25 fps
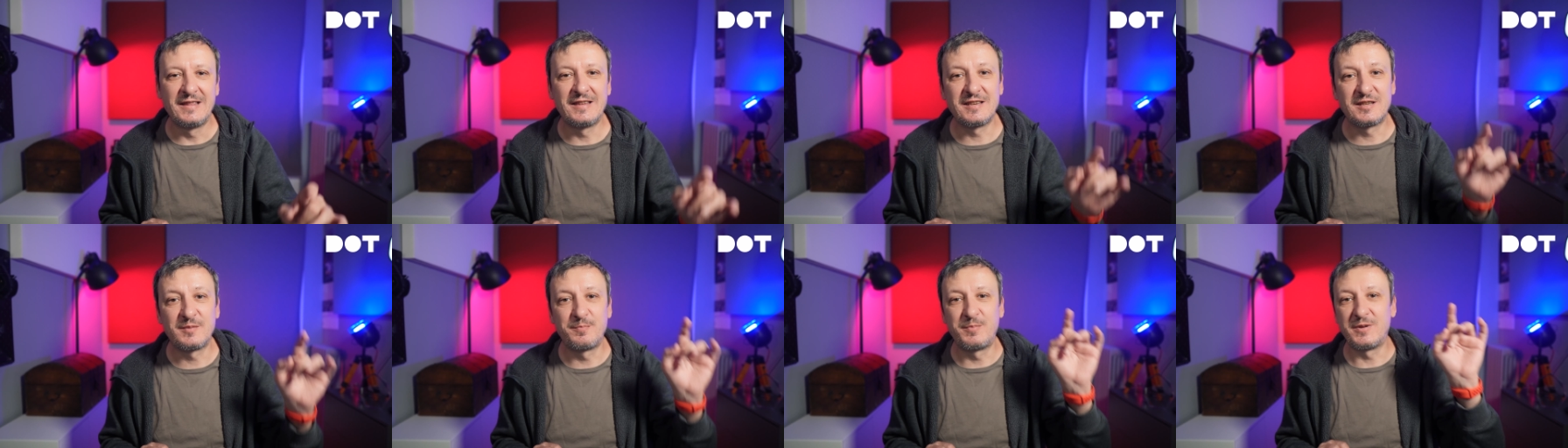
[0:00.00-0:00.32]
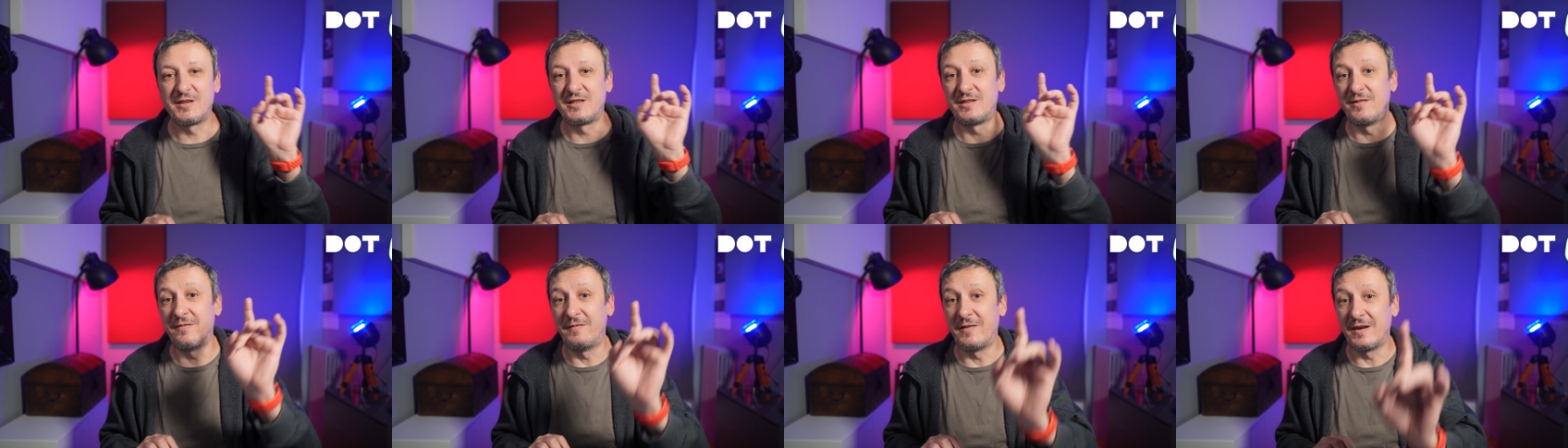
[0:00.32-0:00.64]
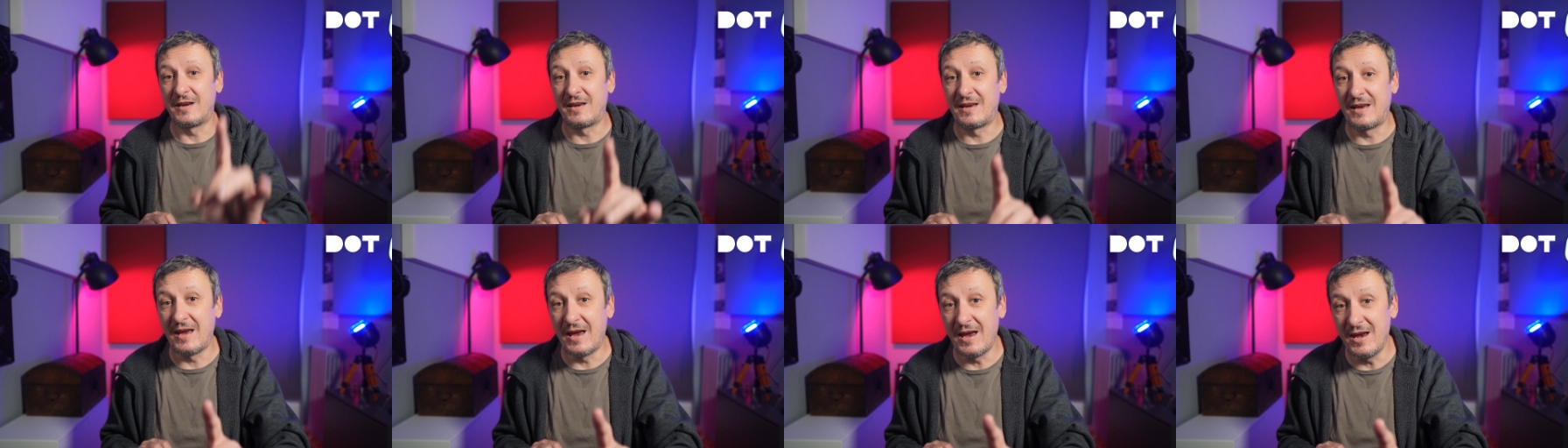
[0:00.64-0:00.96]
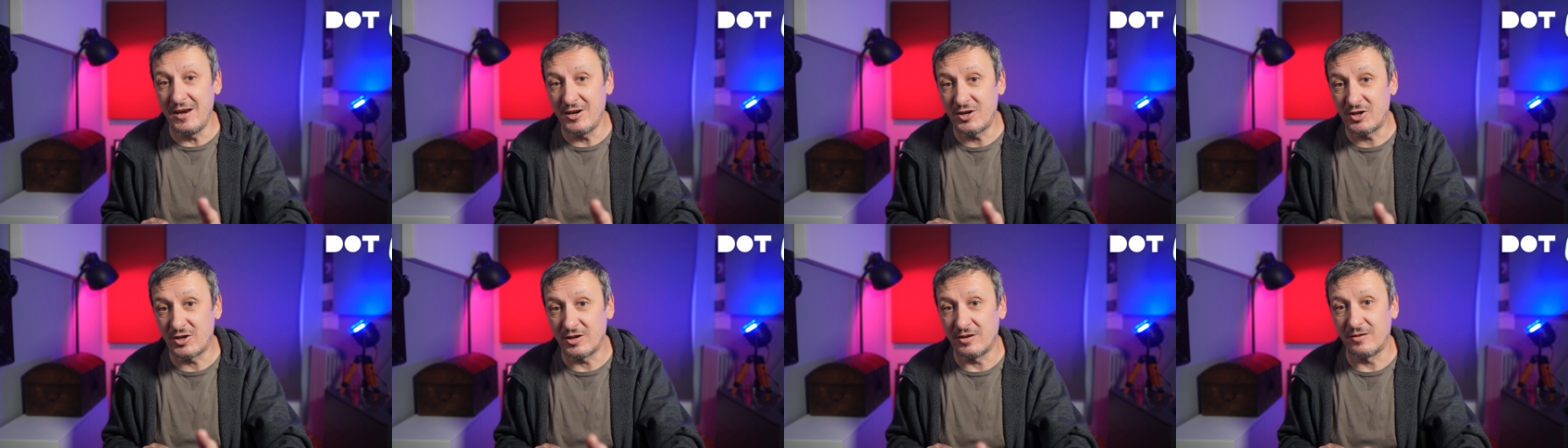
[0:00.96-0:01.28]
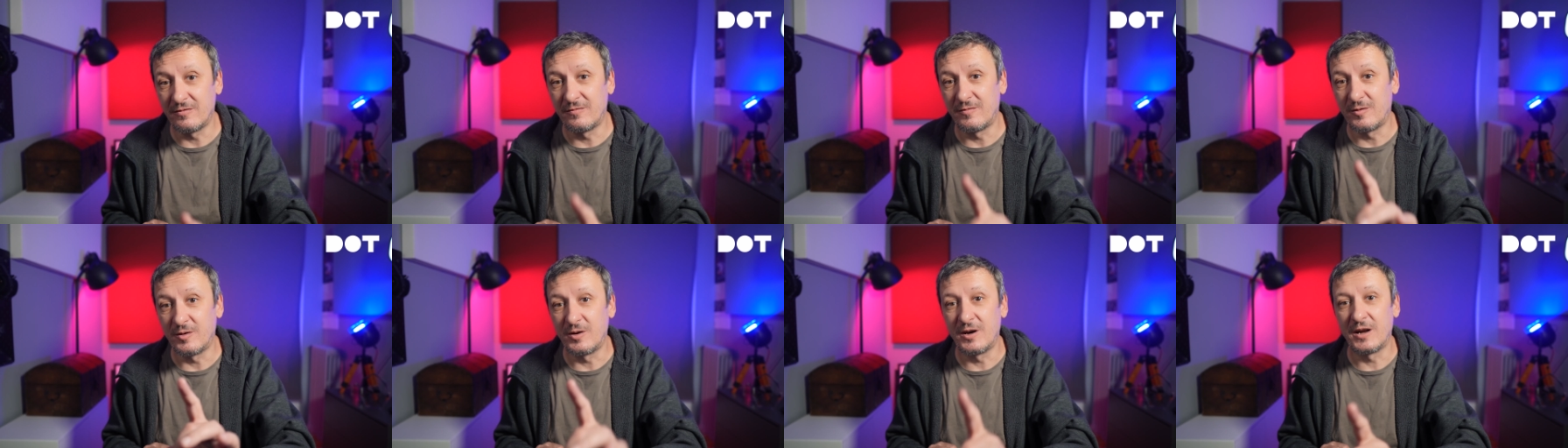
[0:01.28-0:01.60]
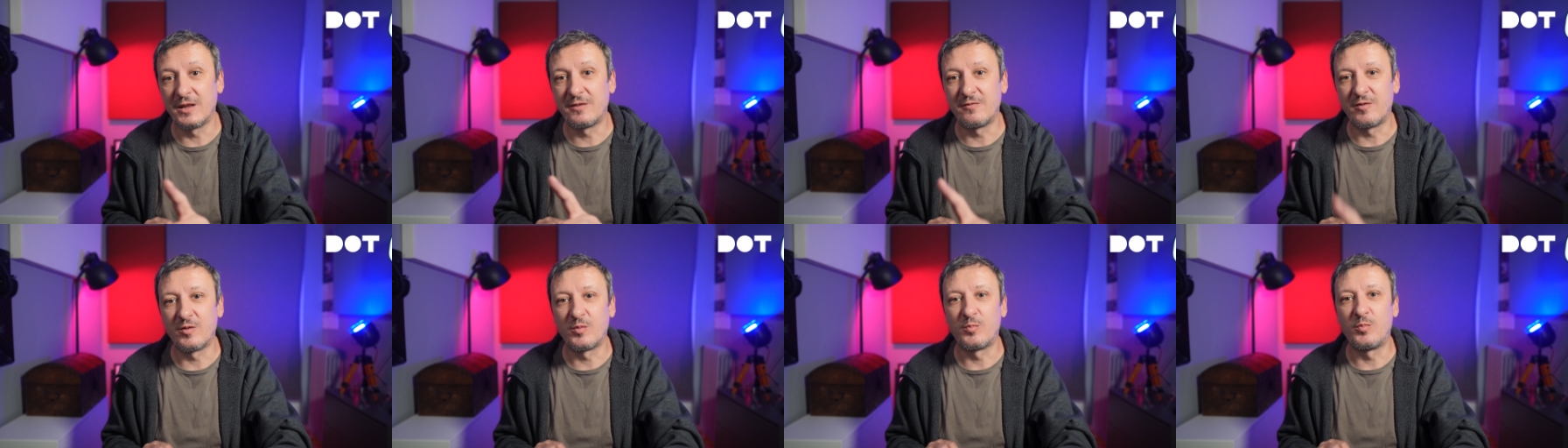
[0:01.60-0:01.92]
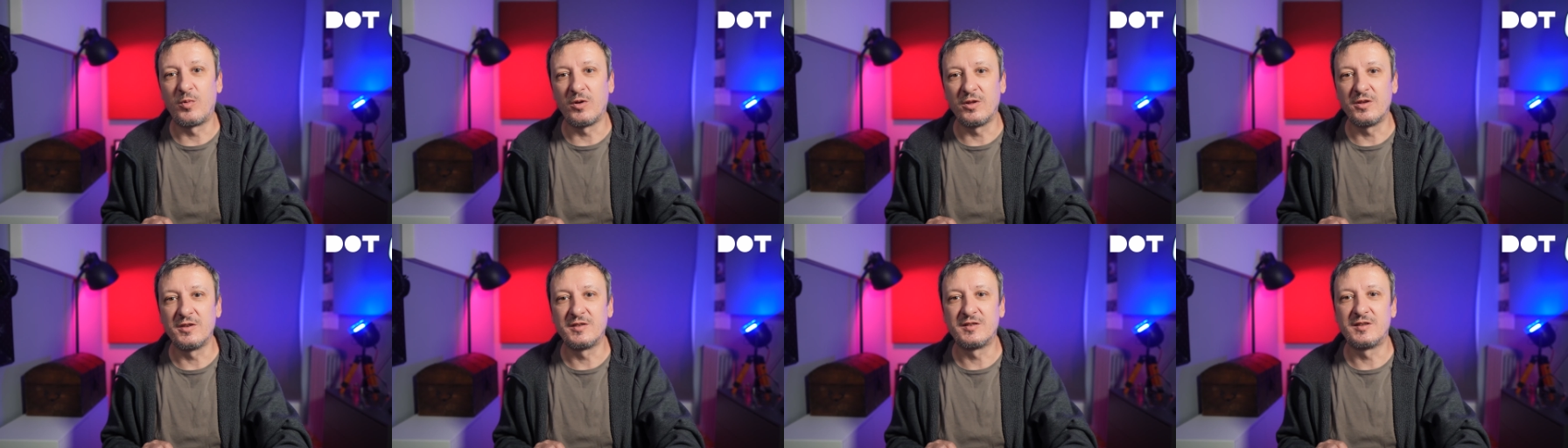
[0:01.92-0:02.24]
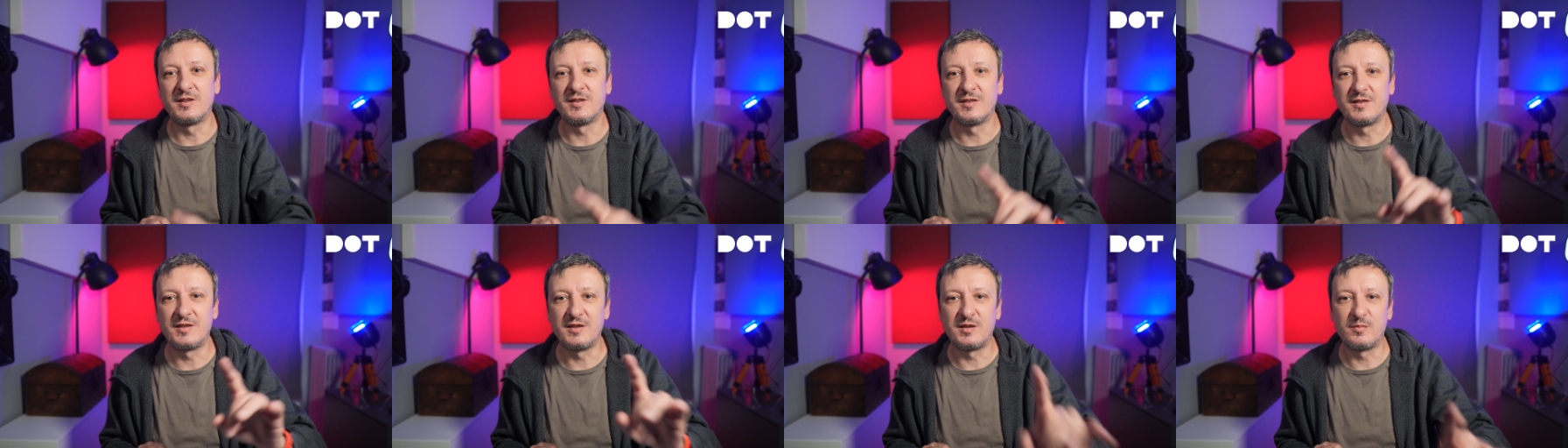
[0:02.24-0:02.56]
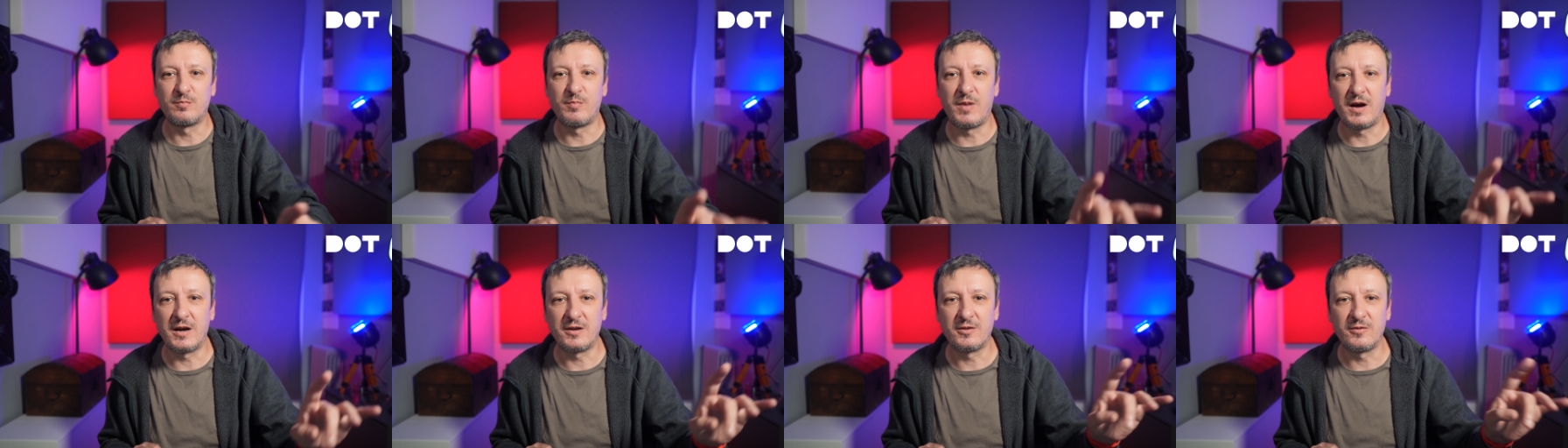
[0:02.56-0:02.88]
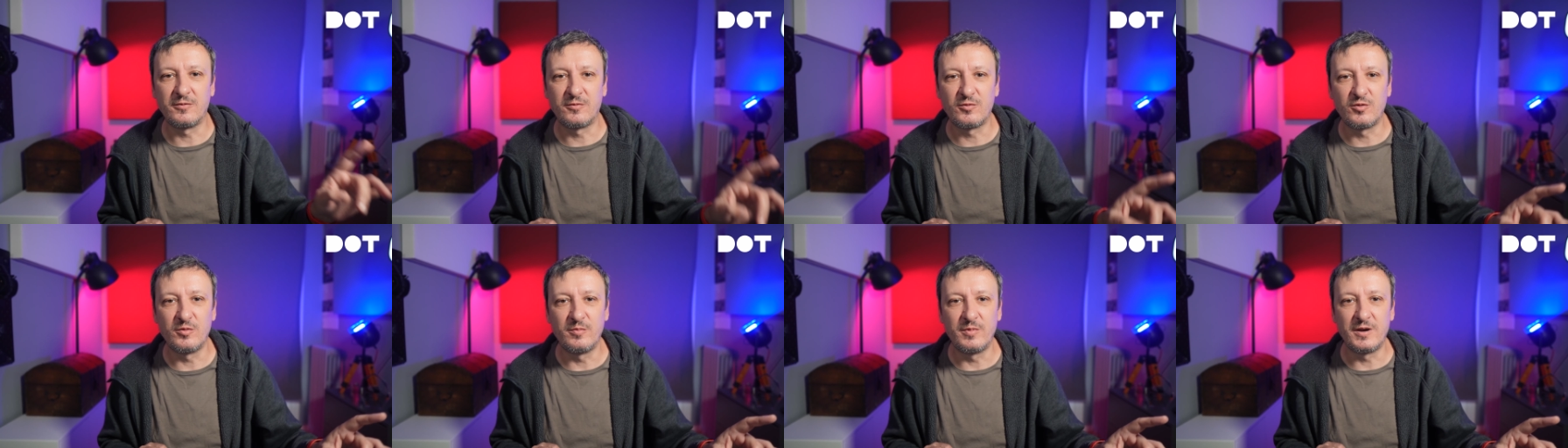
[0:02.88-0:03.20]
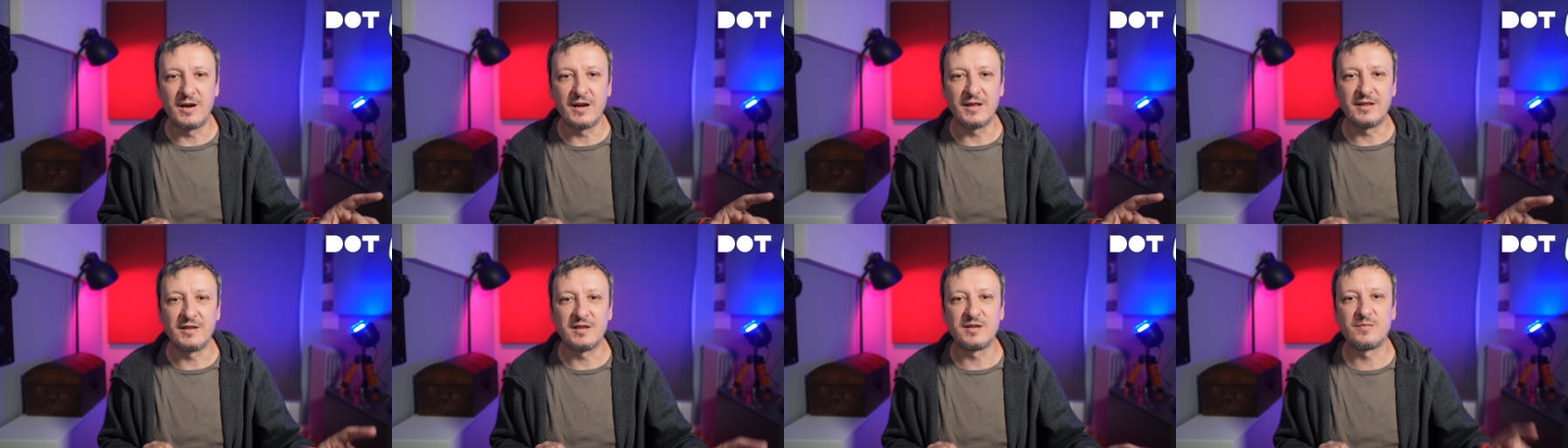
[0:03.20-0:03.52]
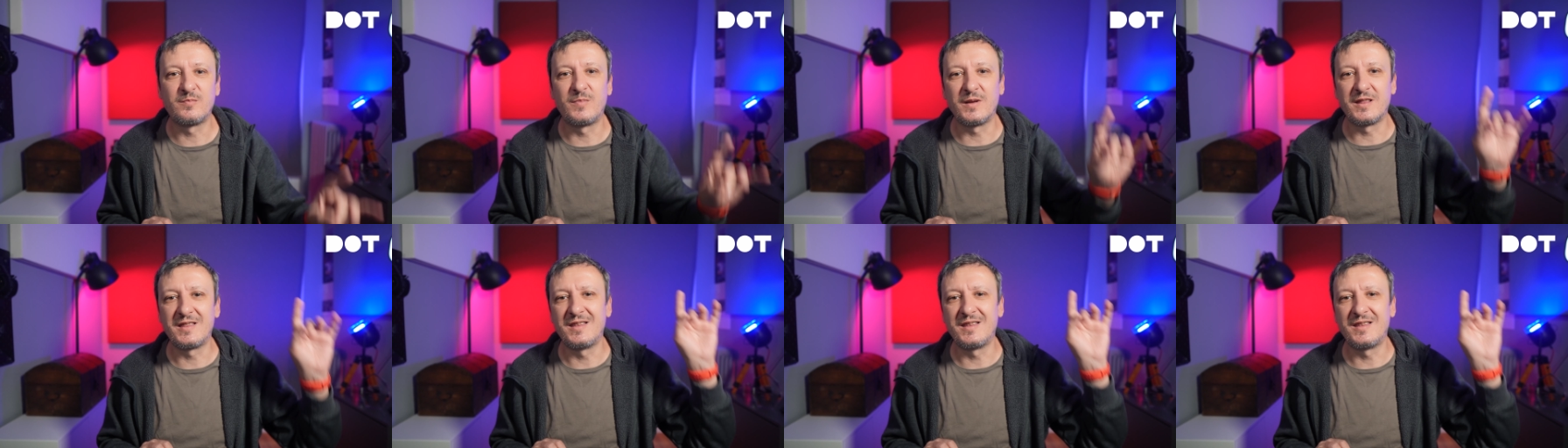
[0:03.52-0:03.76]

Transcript: The specification for network policies is part of Kubernetes,